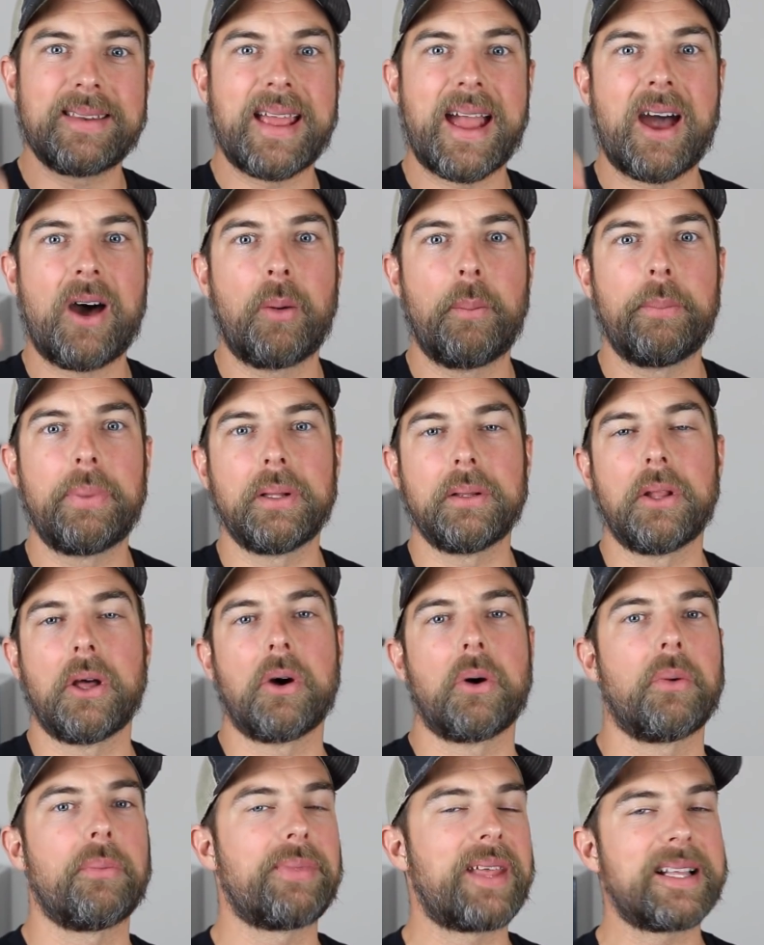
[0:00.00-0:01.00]
down
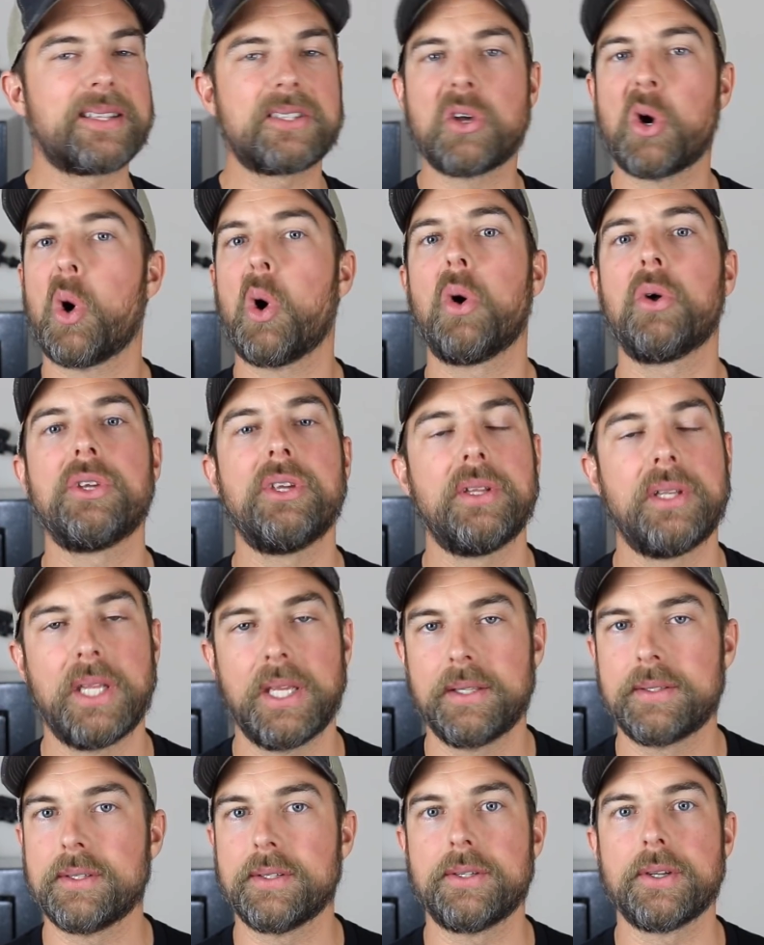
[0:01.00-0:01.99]
below. That's all you
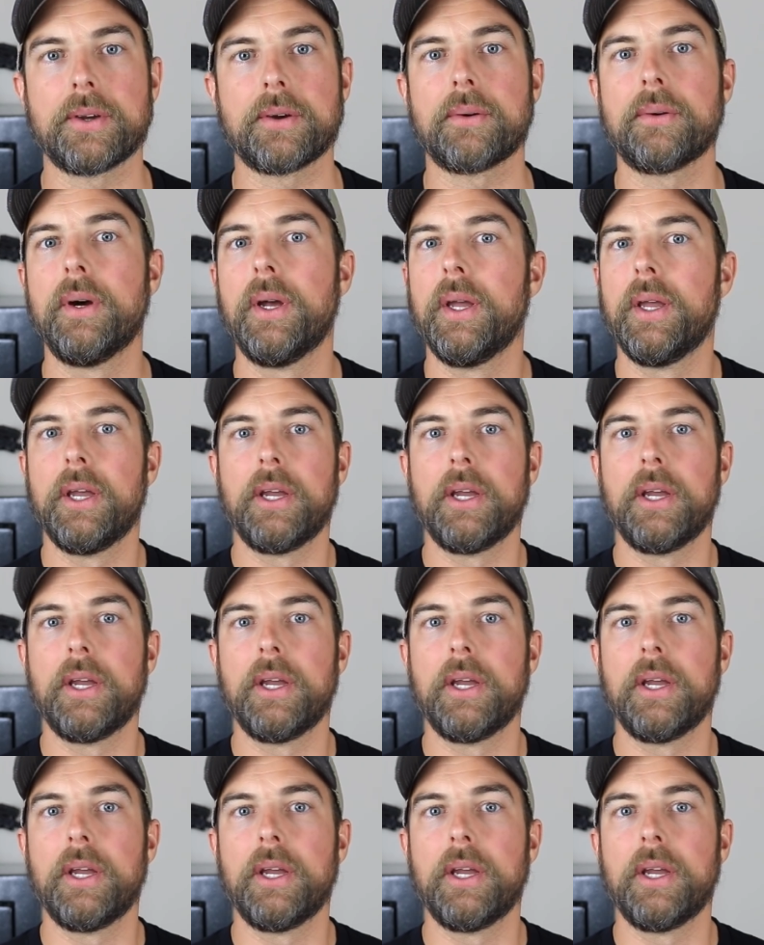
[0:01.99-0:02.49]
need to do.